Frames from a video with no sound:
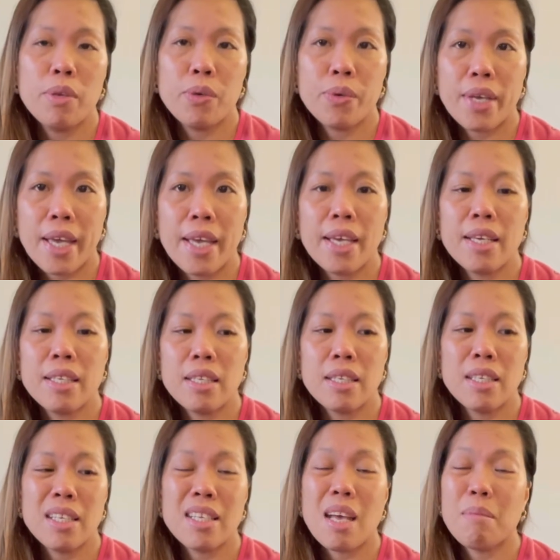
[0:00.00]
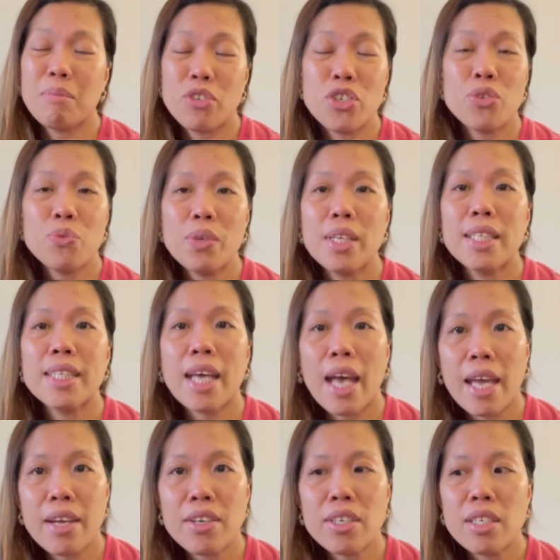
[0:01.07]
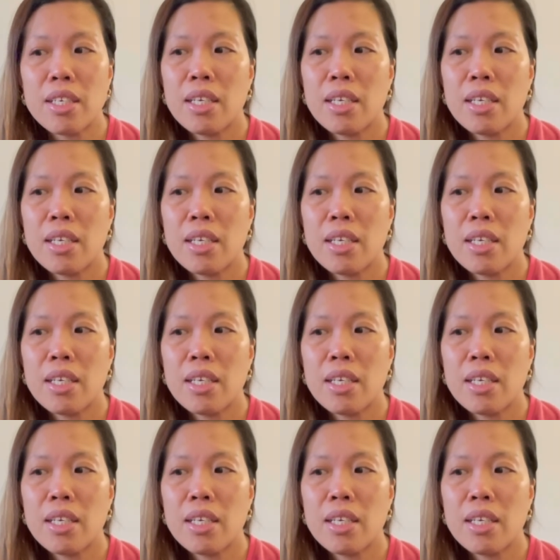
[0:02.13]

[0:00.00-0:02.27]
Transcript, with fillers: okay. I'm just really tired.